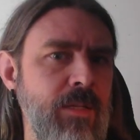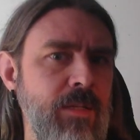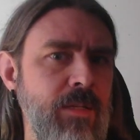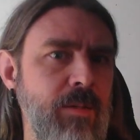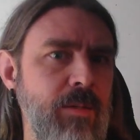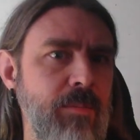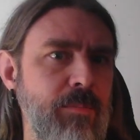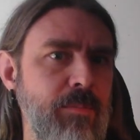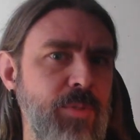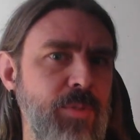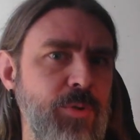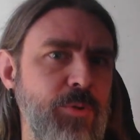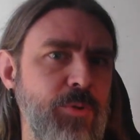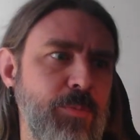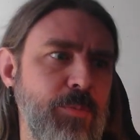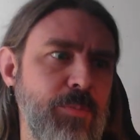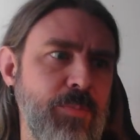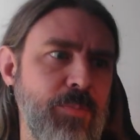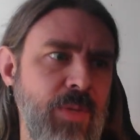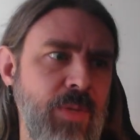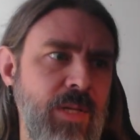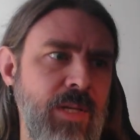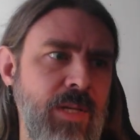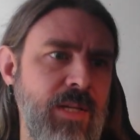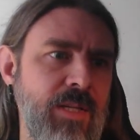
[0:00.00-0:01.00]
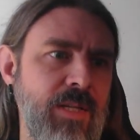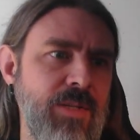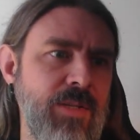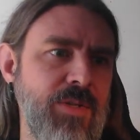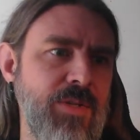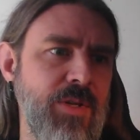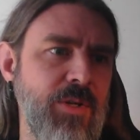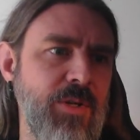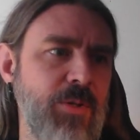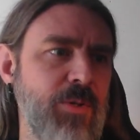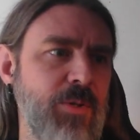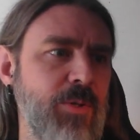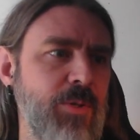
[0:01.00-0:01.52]
Boom.
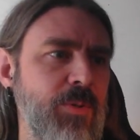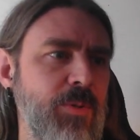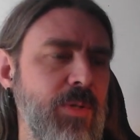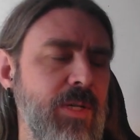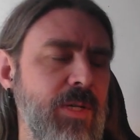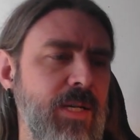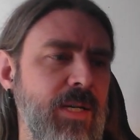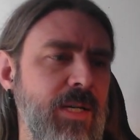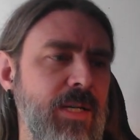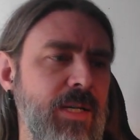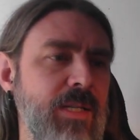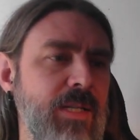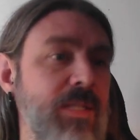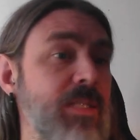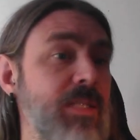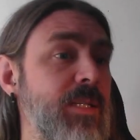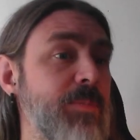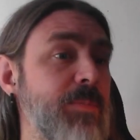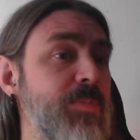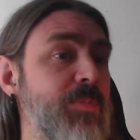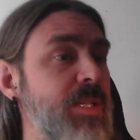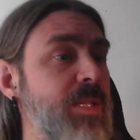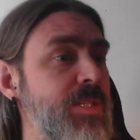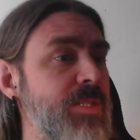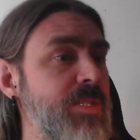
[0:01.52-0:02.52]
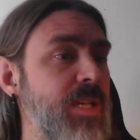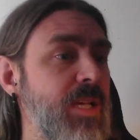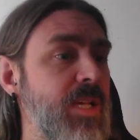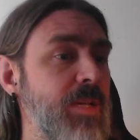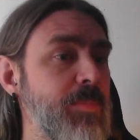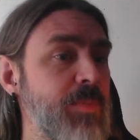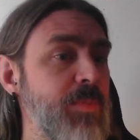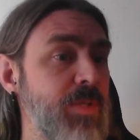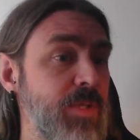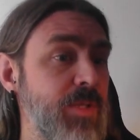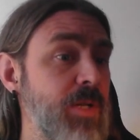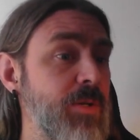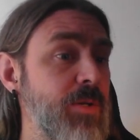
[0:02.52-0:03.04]
So GitHub
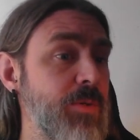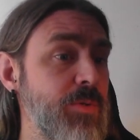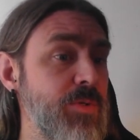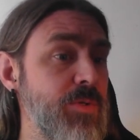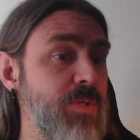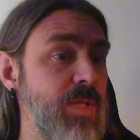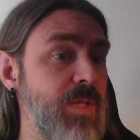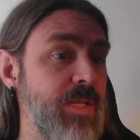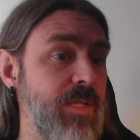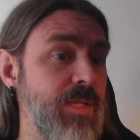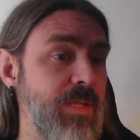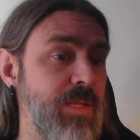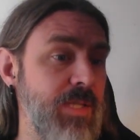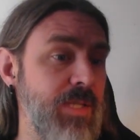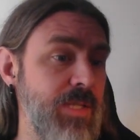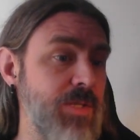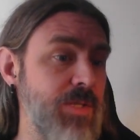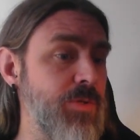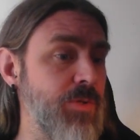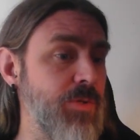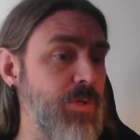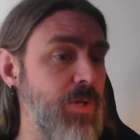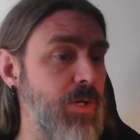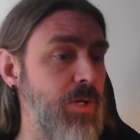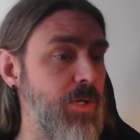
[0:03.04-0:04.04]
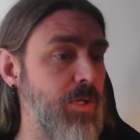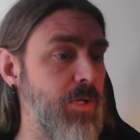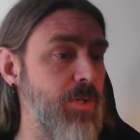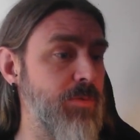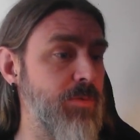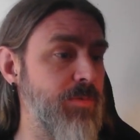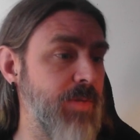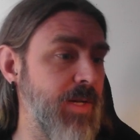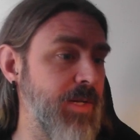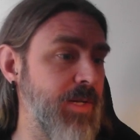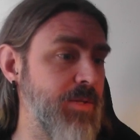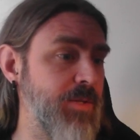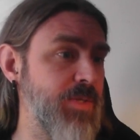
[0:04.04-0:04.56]
Desktop knows, like, these are all
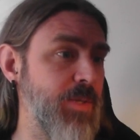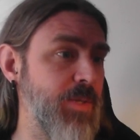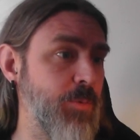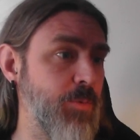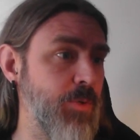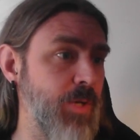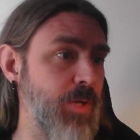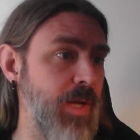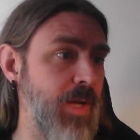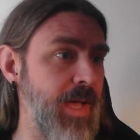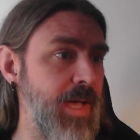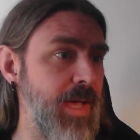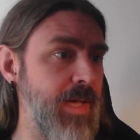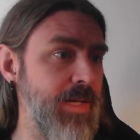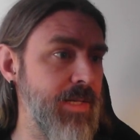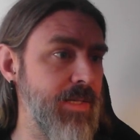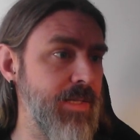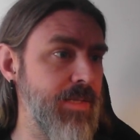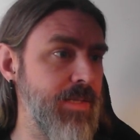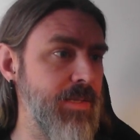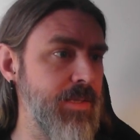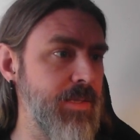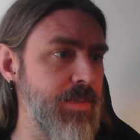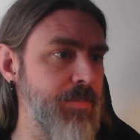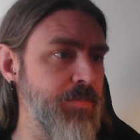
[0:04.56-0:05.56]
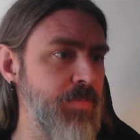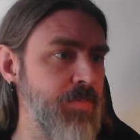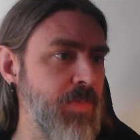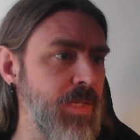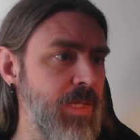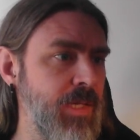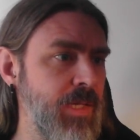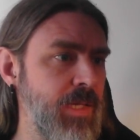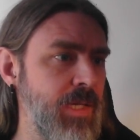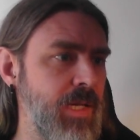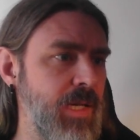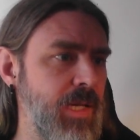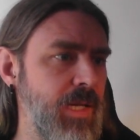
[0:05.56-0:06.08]
files that were added.
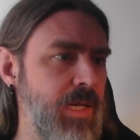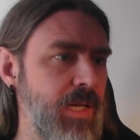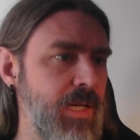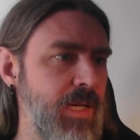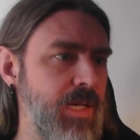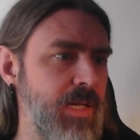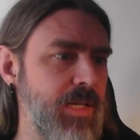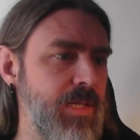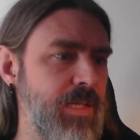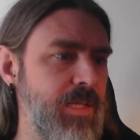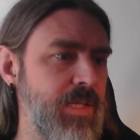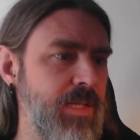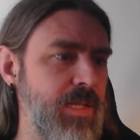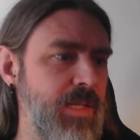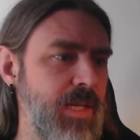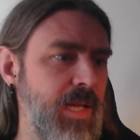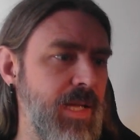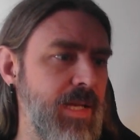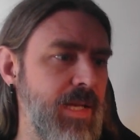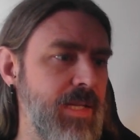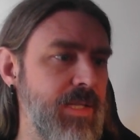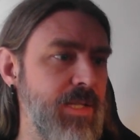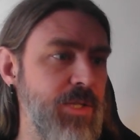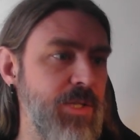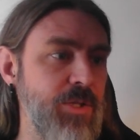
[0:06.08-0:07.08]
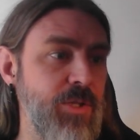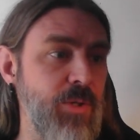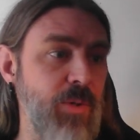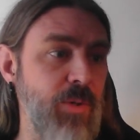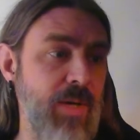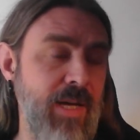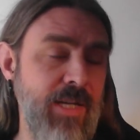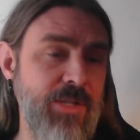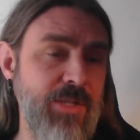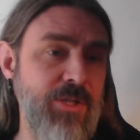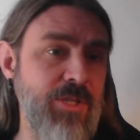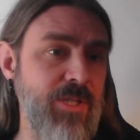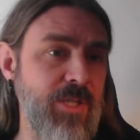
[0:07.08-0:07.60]
And
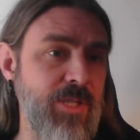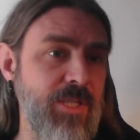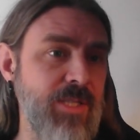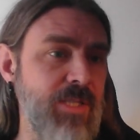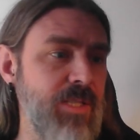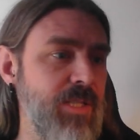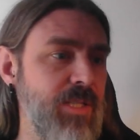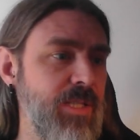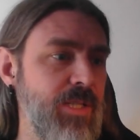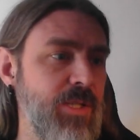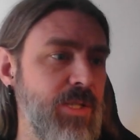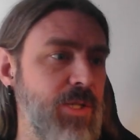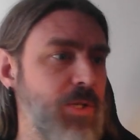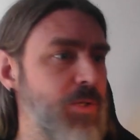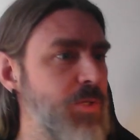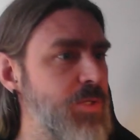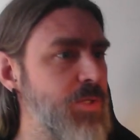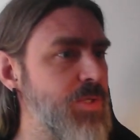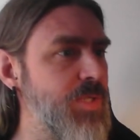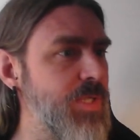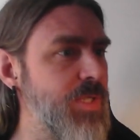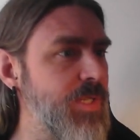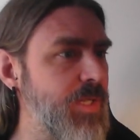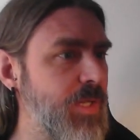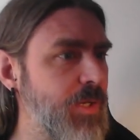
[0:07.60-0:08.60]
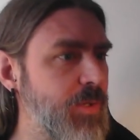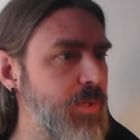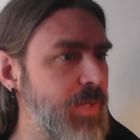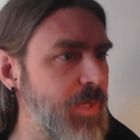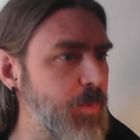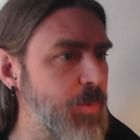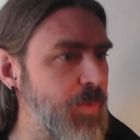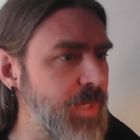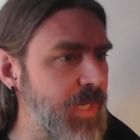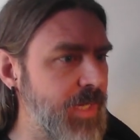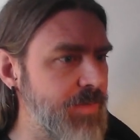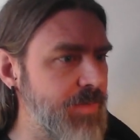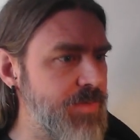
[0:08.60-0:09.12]
actually, you see, okay,
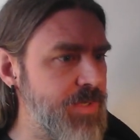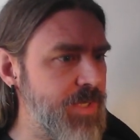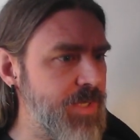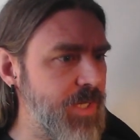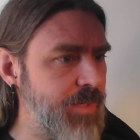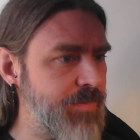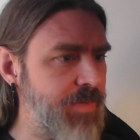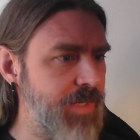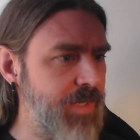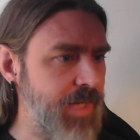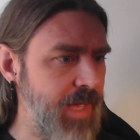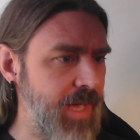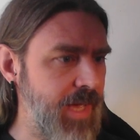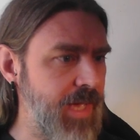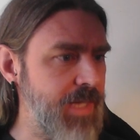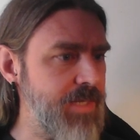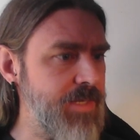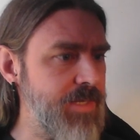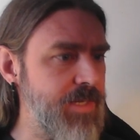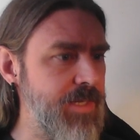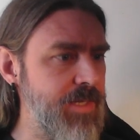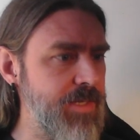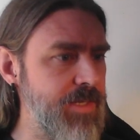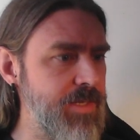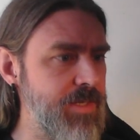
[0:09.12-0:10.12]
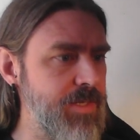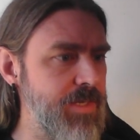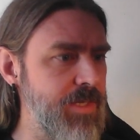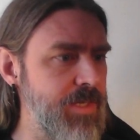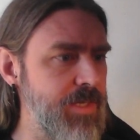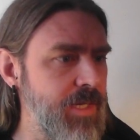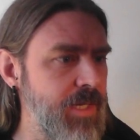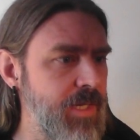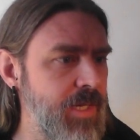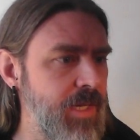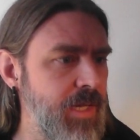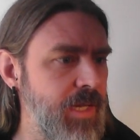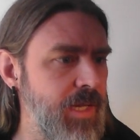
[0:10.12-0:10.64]
we have stuff in assets,
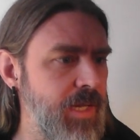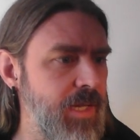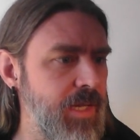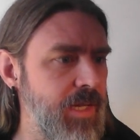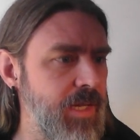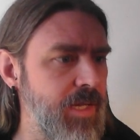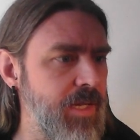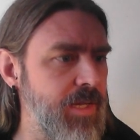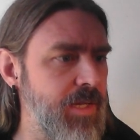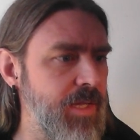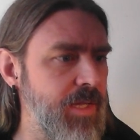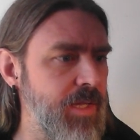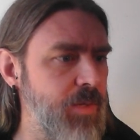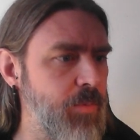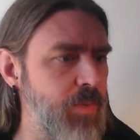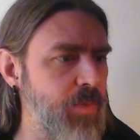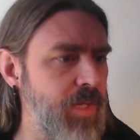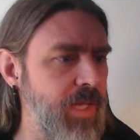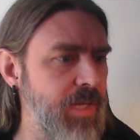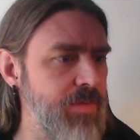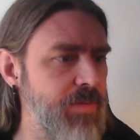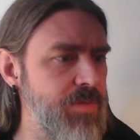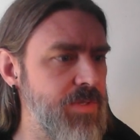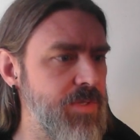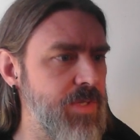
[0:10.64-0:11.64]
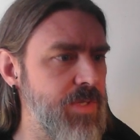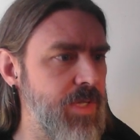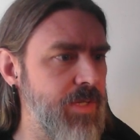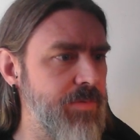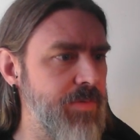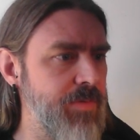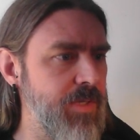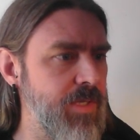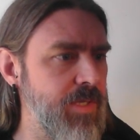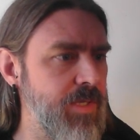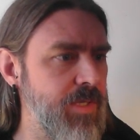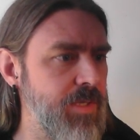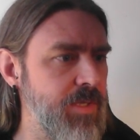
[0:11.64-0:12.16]
and we have stuff
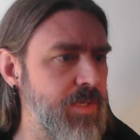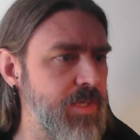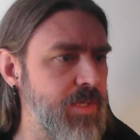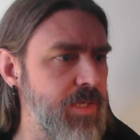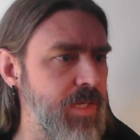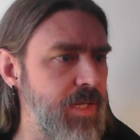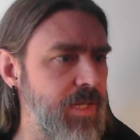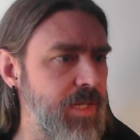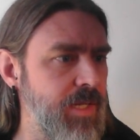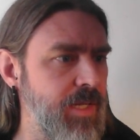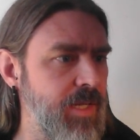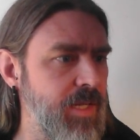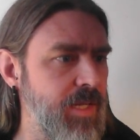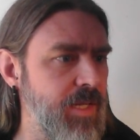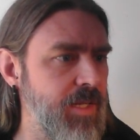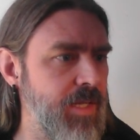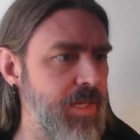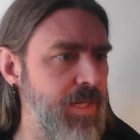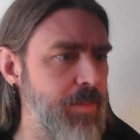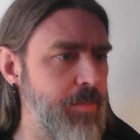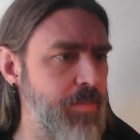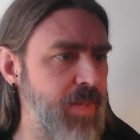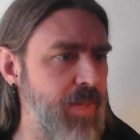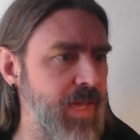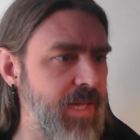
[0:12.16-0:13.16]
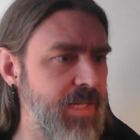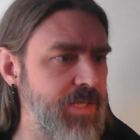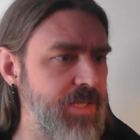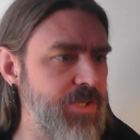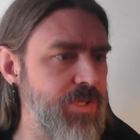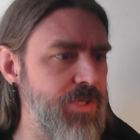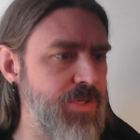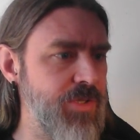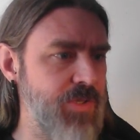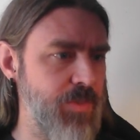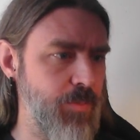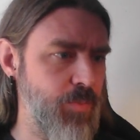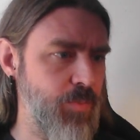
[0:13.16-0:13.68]
in like
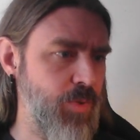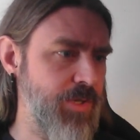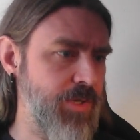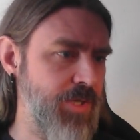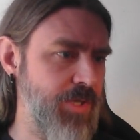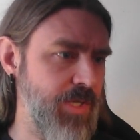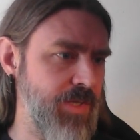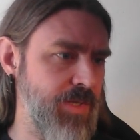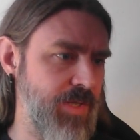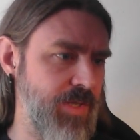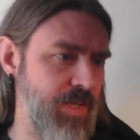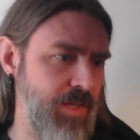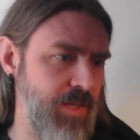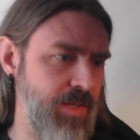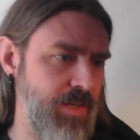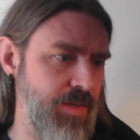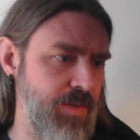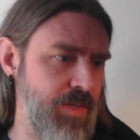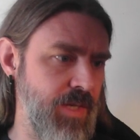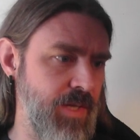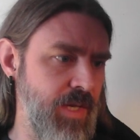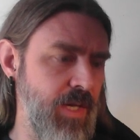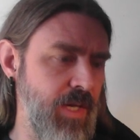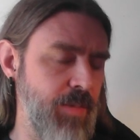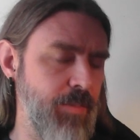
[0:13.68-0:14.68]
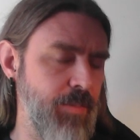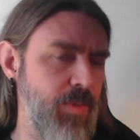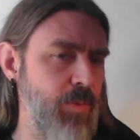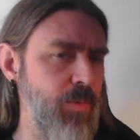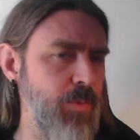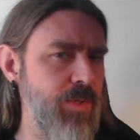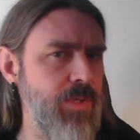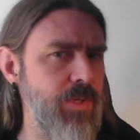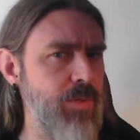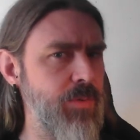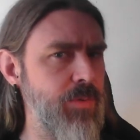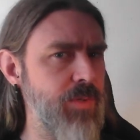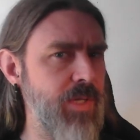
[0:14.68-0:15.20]
packages and project settings, but we
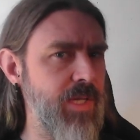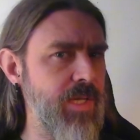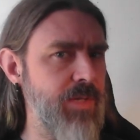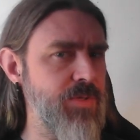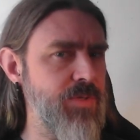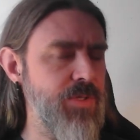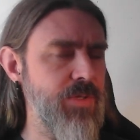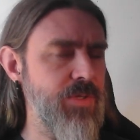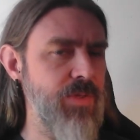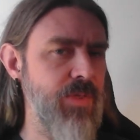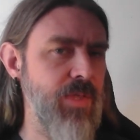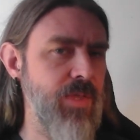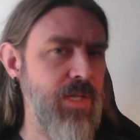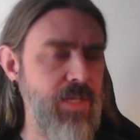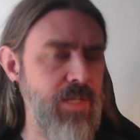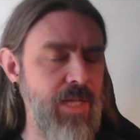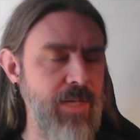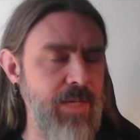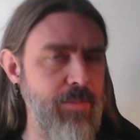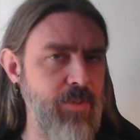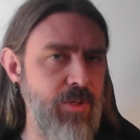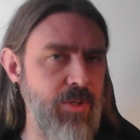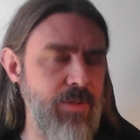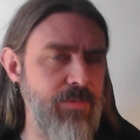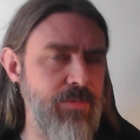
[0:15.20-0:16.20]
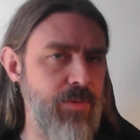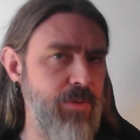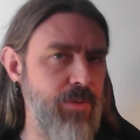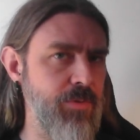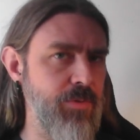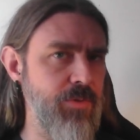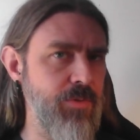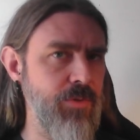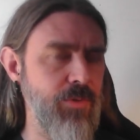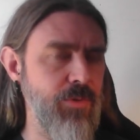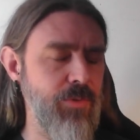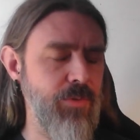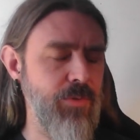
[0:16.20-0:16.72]
don't have the library
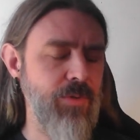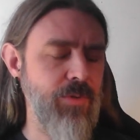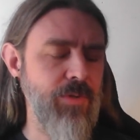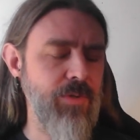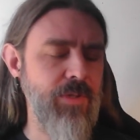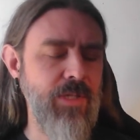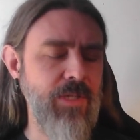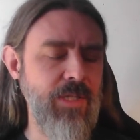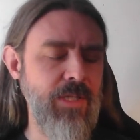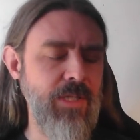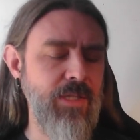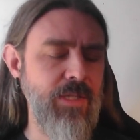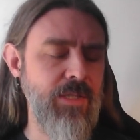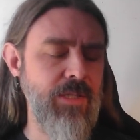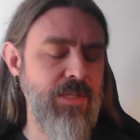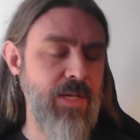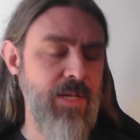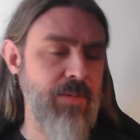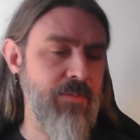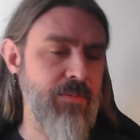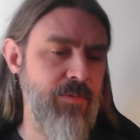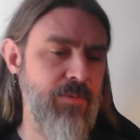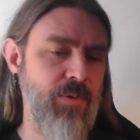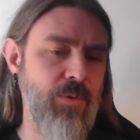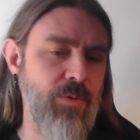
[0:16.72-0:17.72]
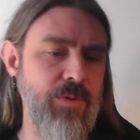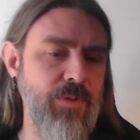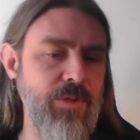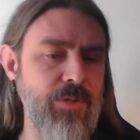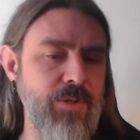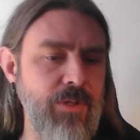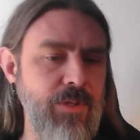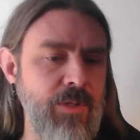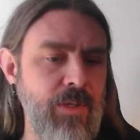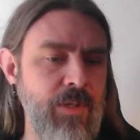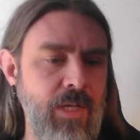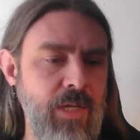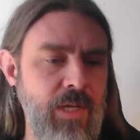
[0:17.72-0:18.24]
folder or the temp
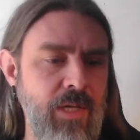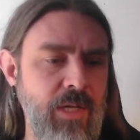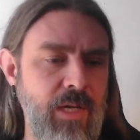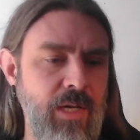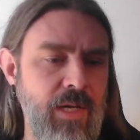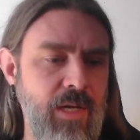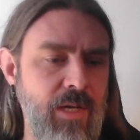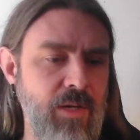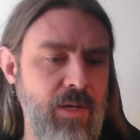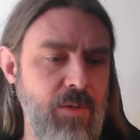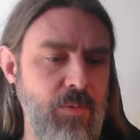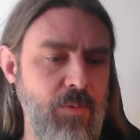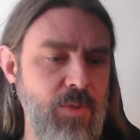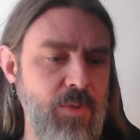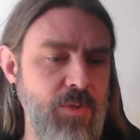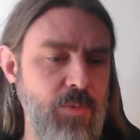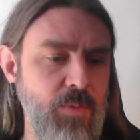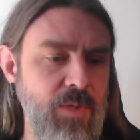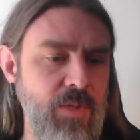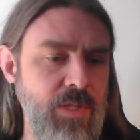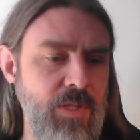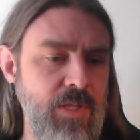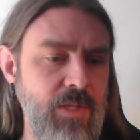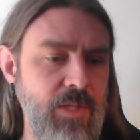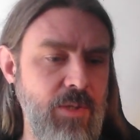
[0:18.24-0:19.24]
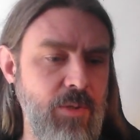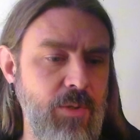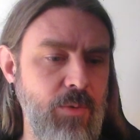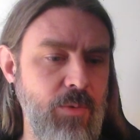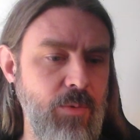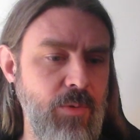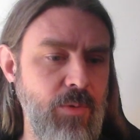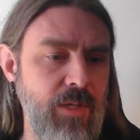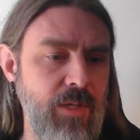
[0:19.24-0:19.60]
folder, which we know